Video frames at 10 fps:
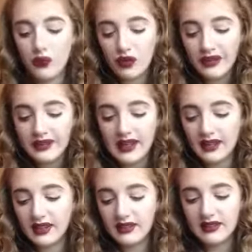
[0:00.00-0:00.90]

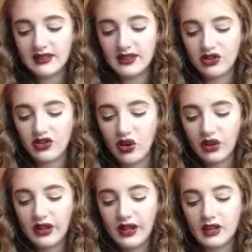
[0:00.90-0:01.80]
ridiculously
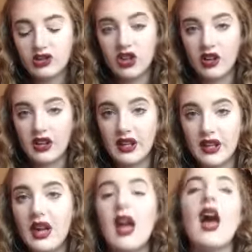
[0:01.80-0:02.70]
chalky and
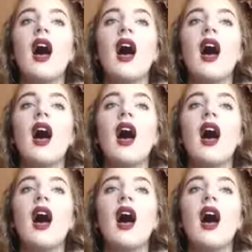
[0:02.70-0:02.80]
chunky,